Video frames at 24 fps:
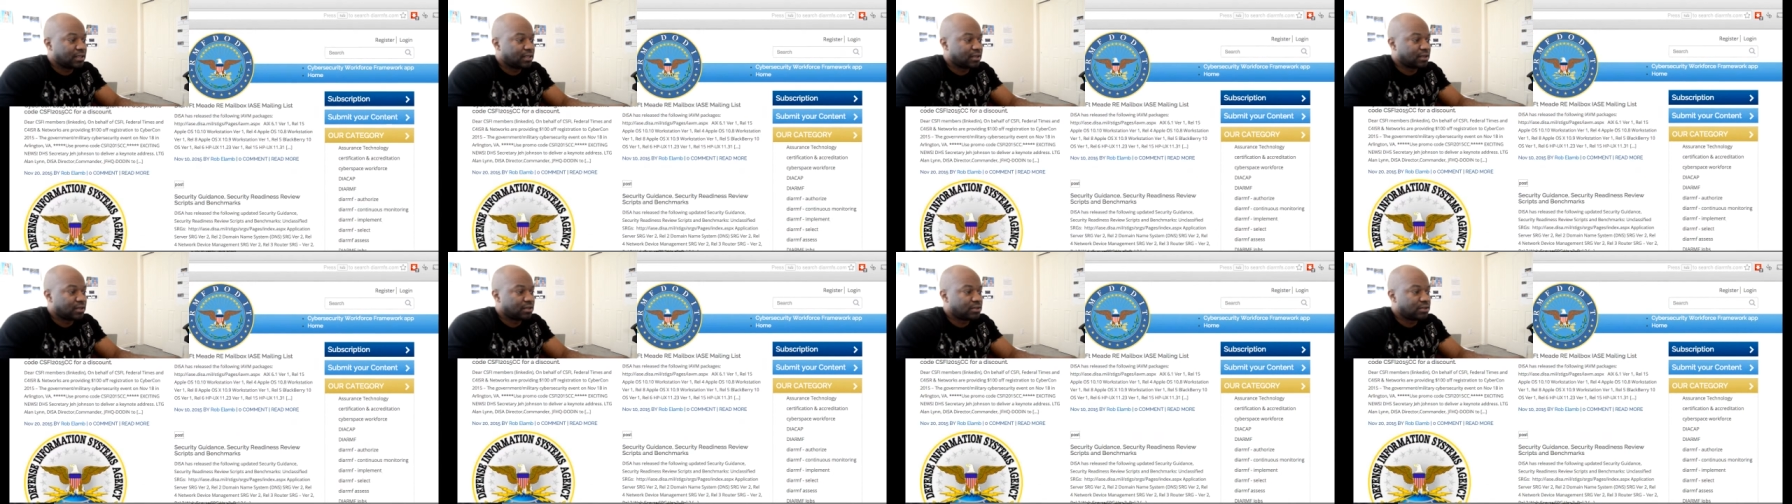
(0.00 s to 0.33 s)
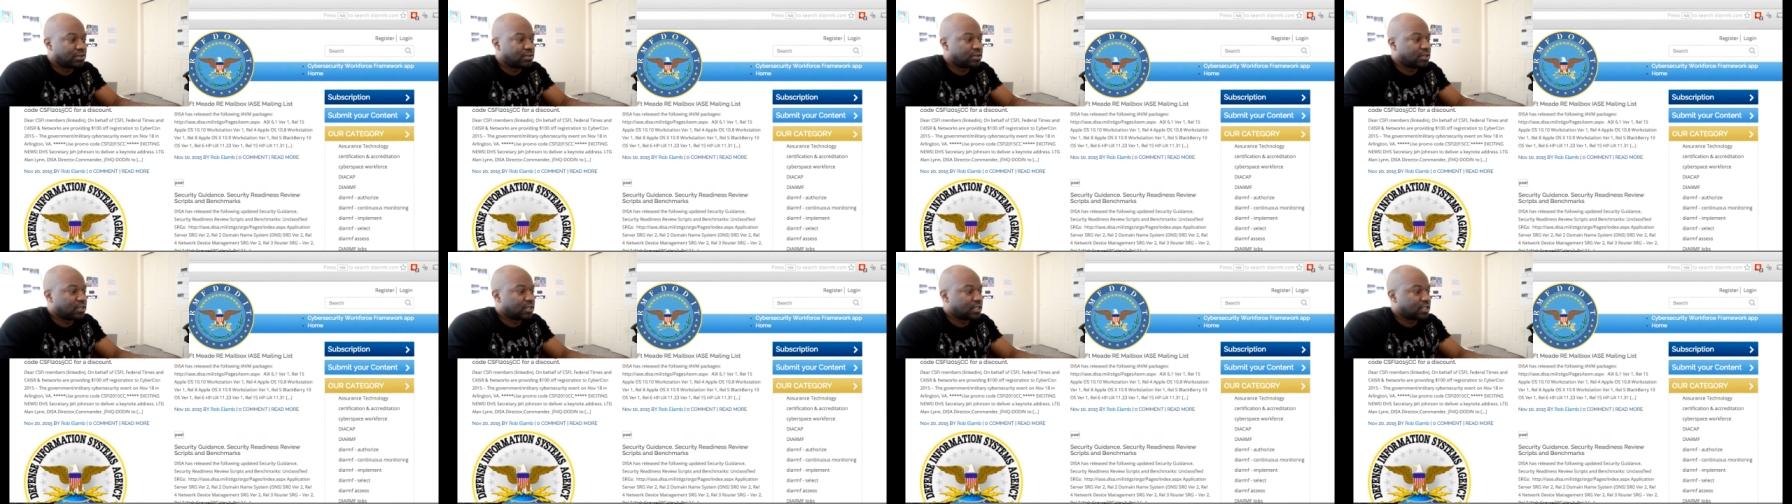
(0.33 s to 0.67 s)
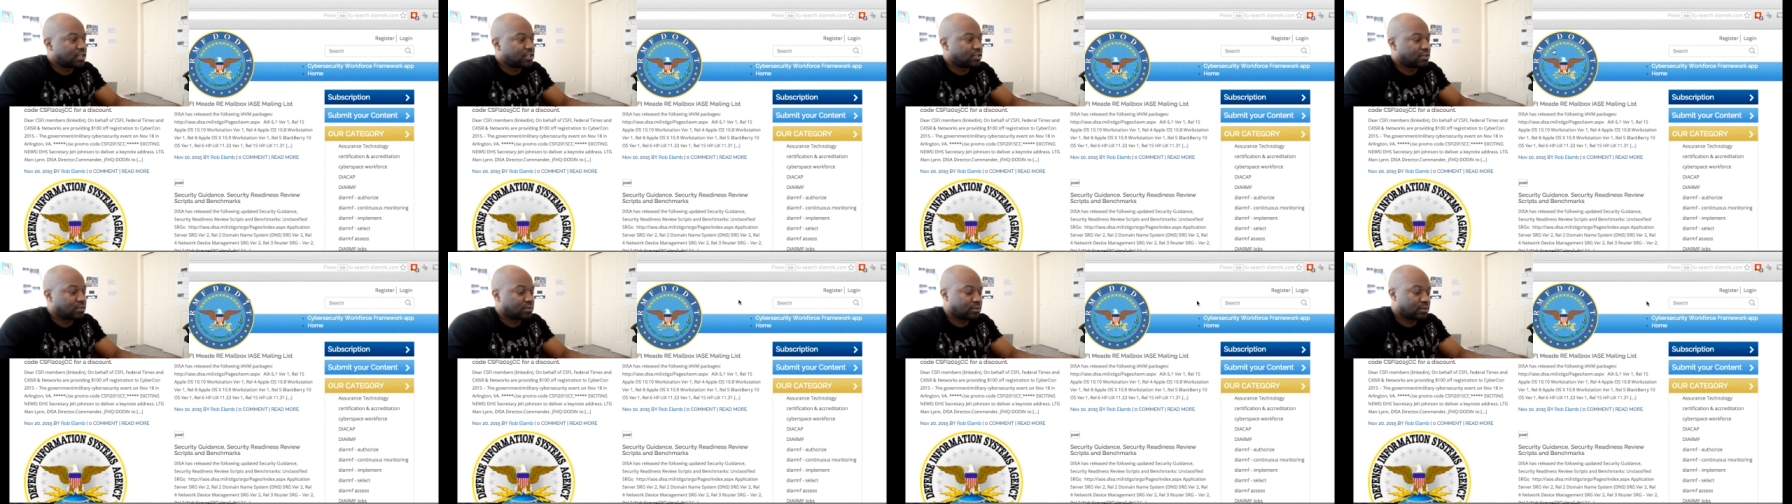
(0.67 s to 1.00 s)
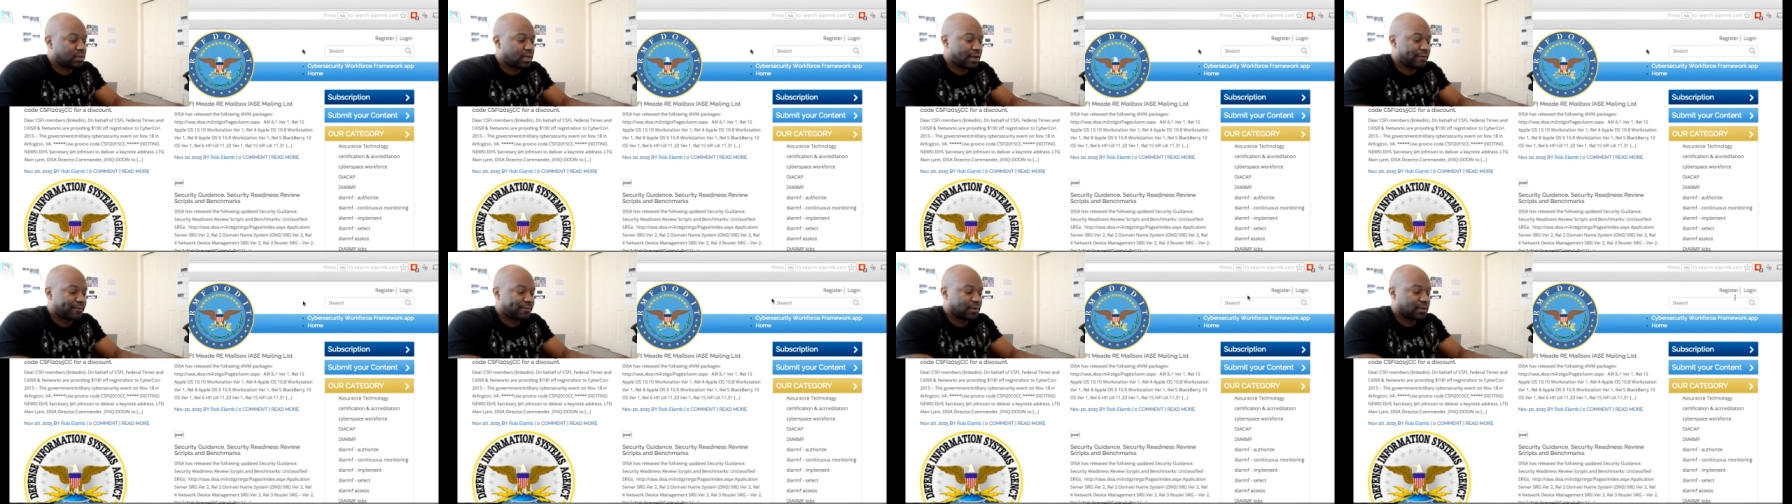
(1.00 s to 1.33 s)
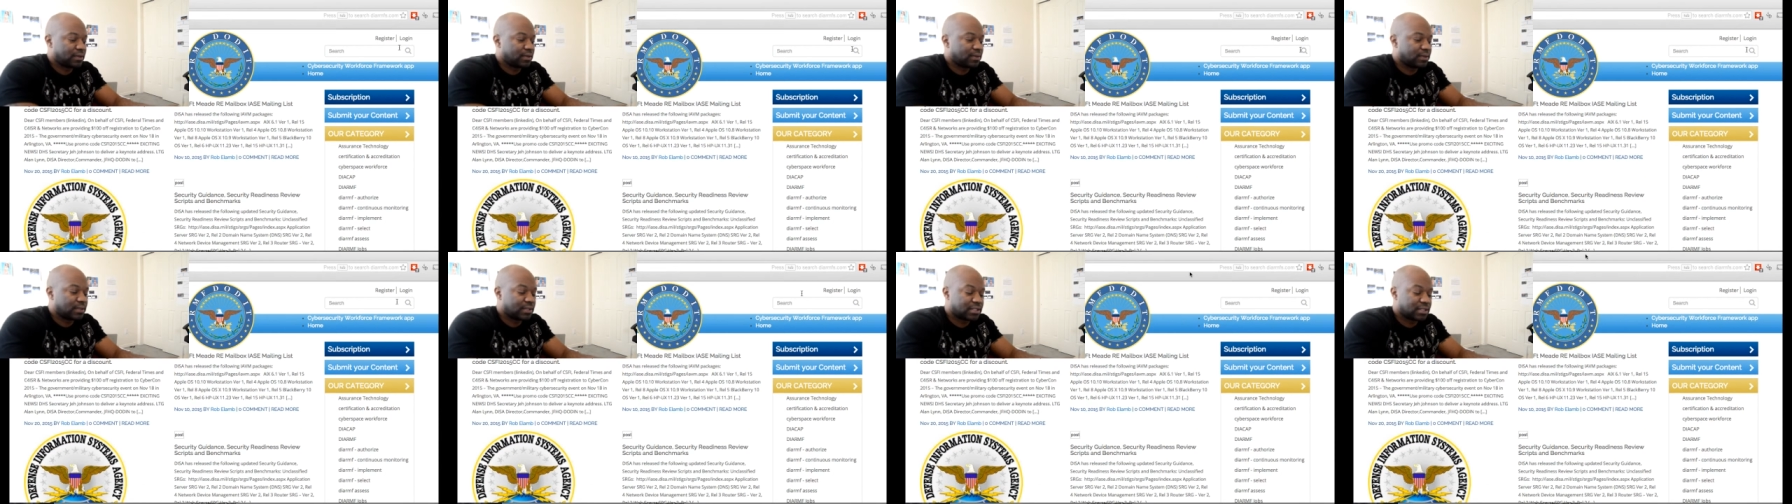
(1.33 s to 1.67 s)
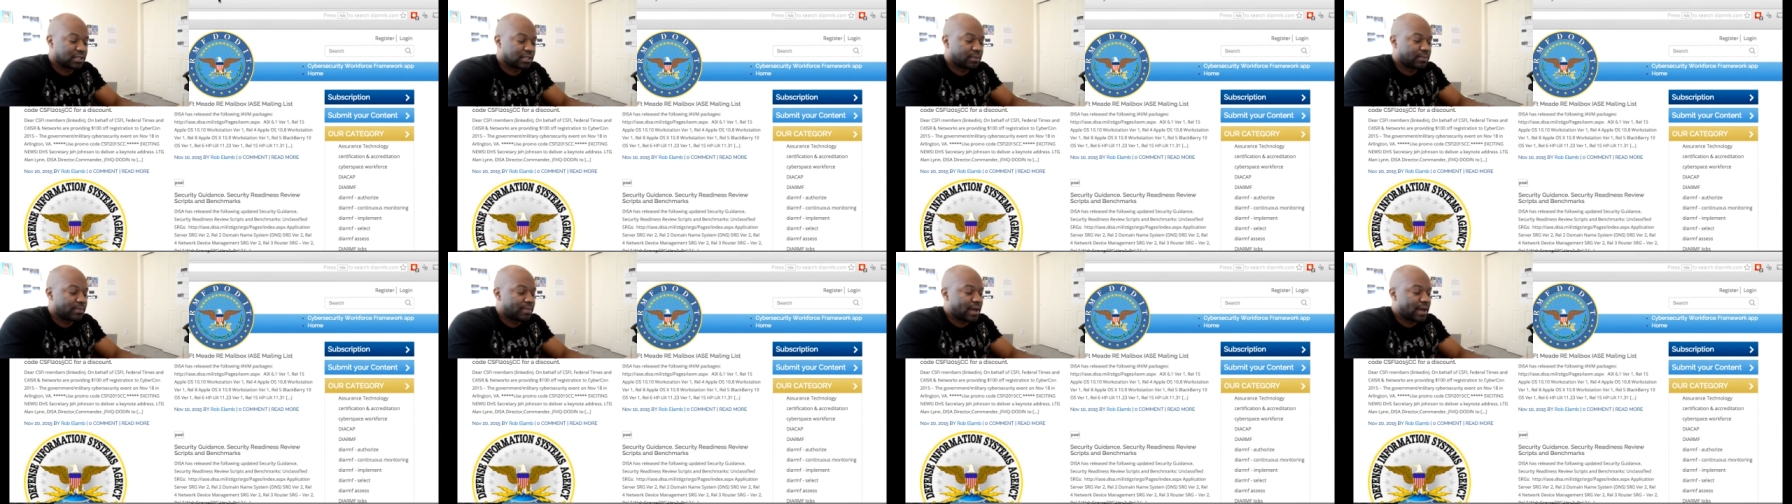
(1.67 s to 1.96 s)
Now to do this, we have to go into the